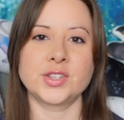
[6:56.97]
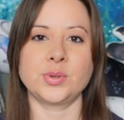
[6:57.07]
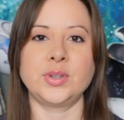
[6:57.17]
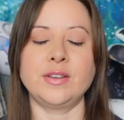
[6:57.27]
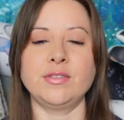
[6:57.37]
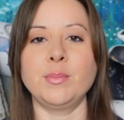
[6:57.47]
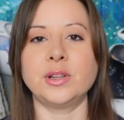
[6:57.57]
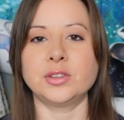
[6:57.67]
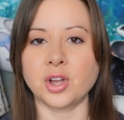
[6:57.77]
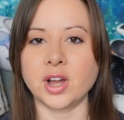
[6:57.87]
So give them
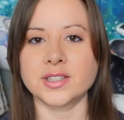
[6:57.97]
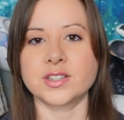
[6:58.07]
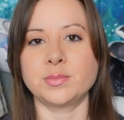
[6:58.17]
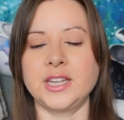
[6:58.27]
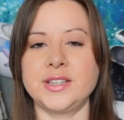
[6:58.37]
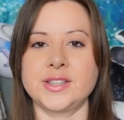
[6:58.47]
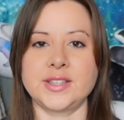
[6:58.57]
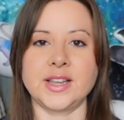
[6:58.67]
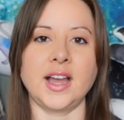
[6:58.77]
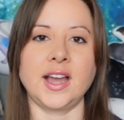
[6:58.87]
lots of places
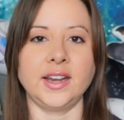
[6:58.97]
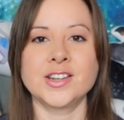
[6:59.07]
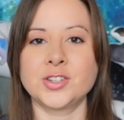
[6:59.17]
to hide.